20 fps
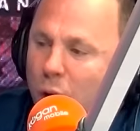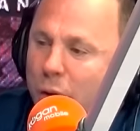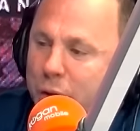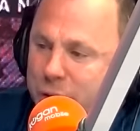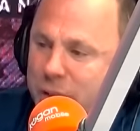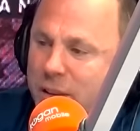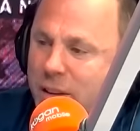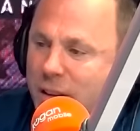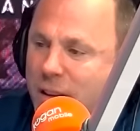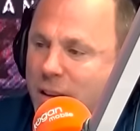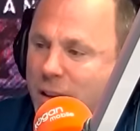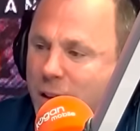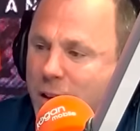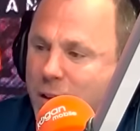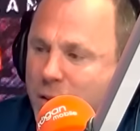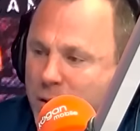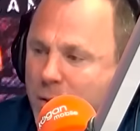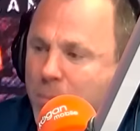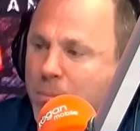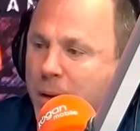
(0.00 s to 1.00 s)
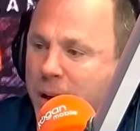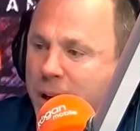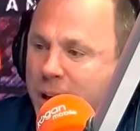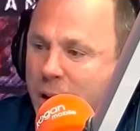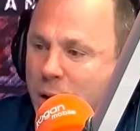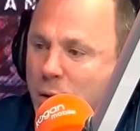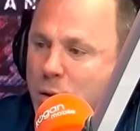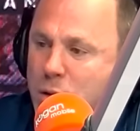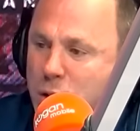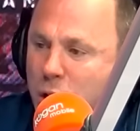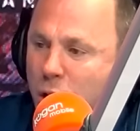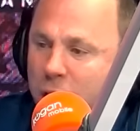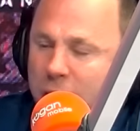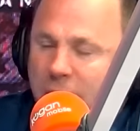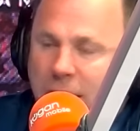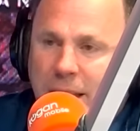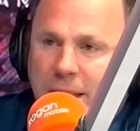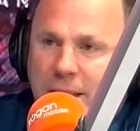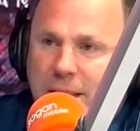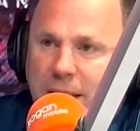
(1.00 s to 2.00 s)
Croft, to me, looks like
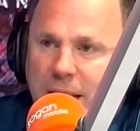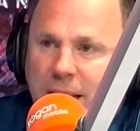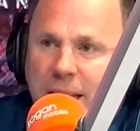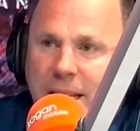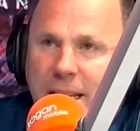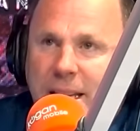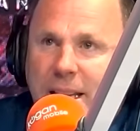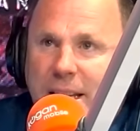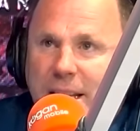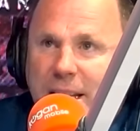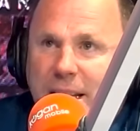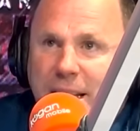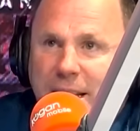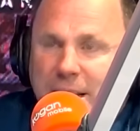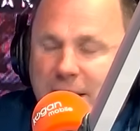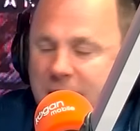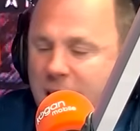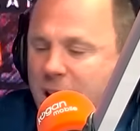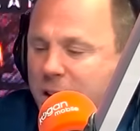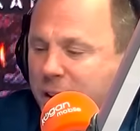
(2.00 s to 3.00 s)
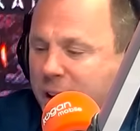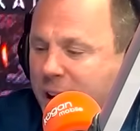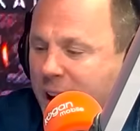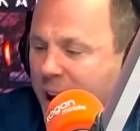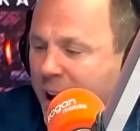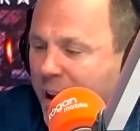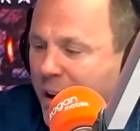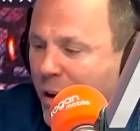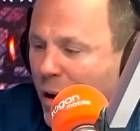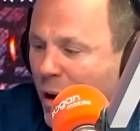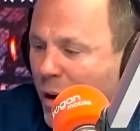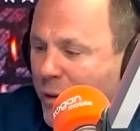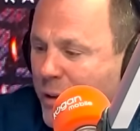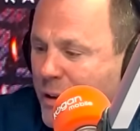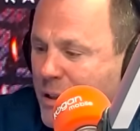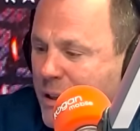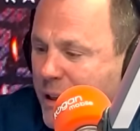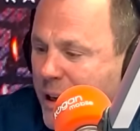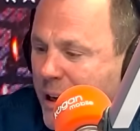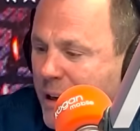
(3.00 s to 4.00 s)
he's son of a gun.
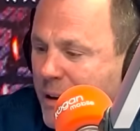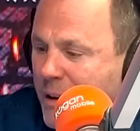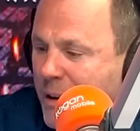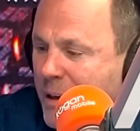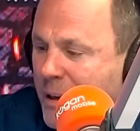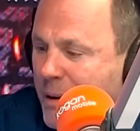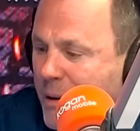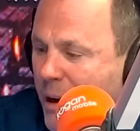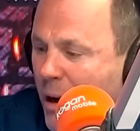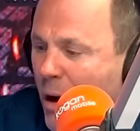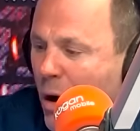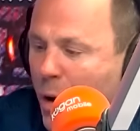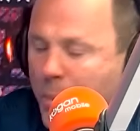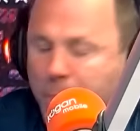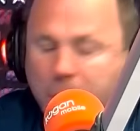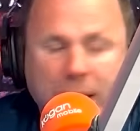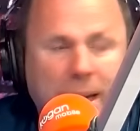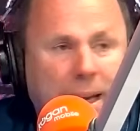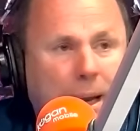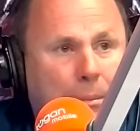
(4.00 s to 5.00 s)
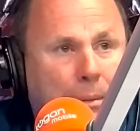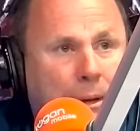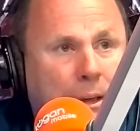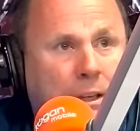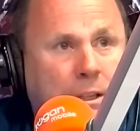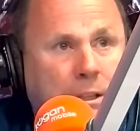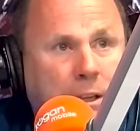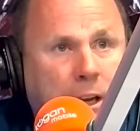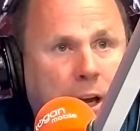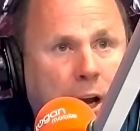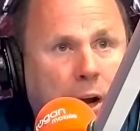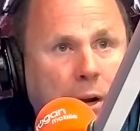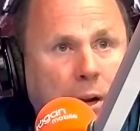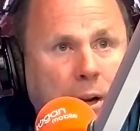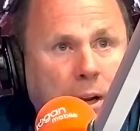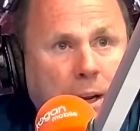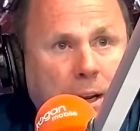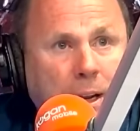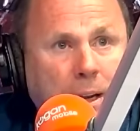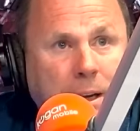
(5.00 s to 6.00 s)
Obviously, a high pick a couple of years ago.
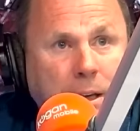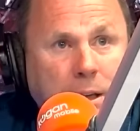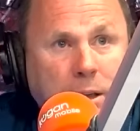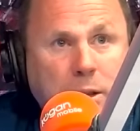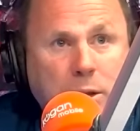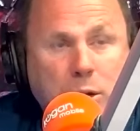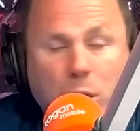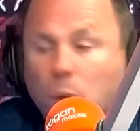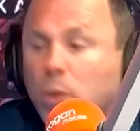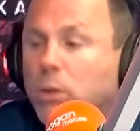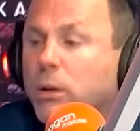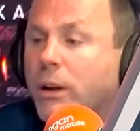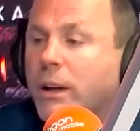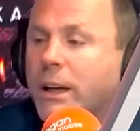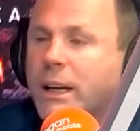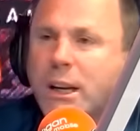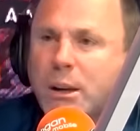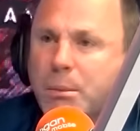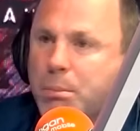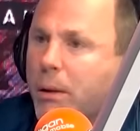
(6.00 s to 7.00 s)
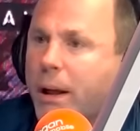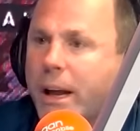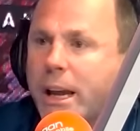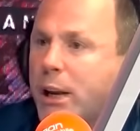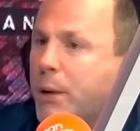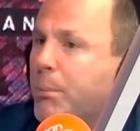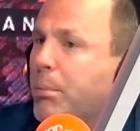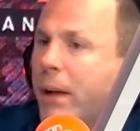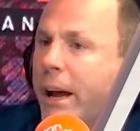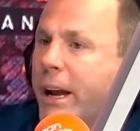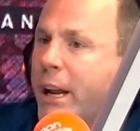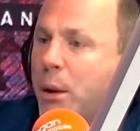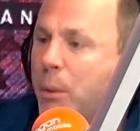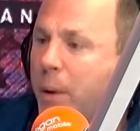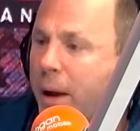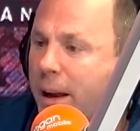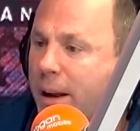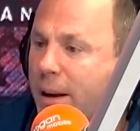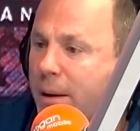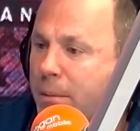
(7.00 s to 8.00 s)
Taller, he could play
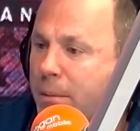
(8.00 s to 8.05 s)
anywhere.